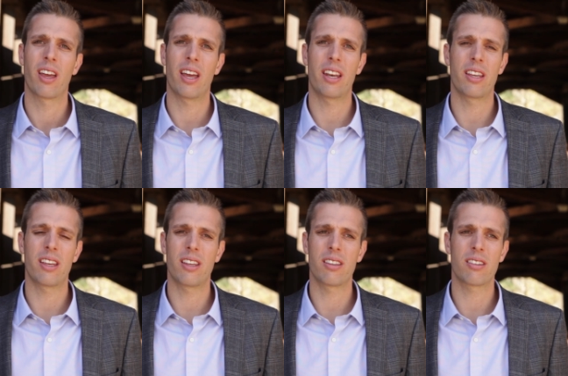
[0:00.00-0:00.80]
And it,
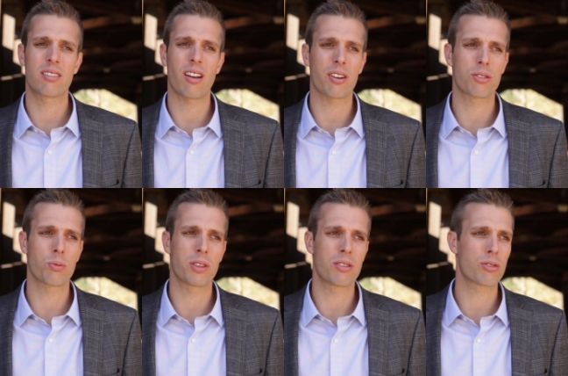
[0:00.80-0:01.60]
it starts
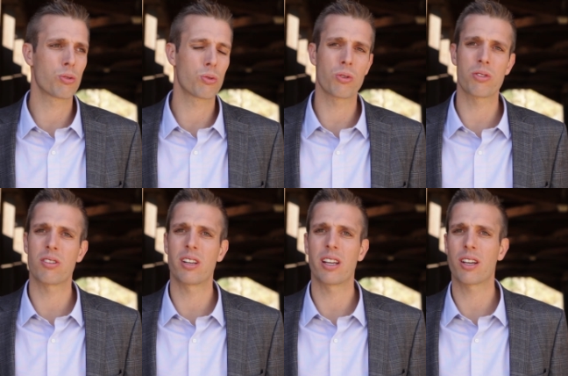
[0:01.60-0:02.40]
with the schools
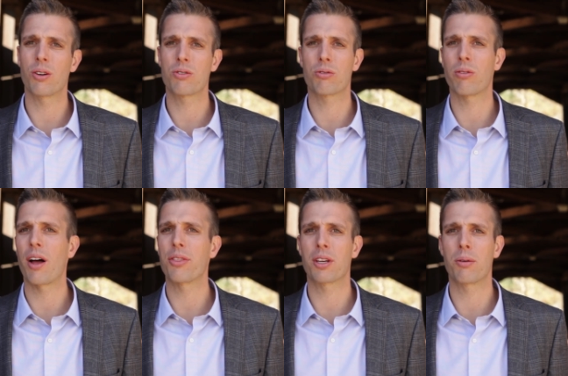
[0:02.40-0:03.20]
and it goes
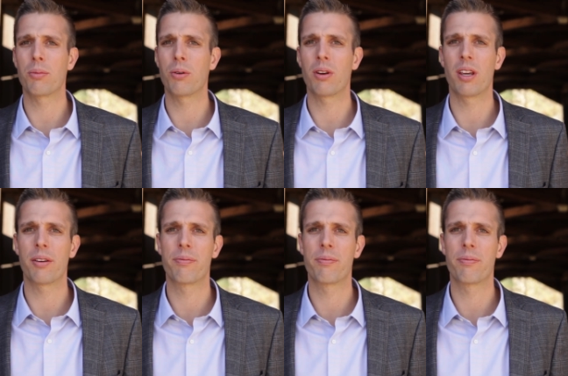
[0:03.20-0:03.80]
throughout the community.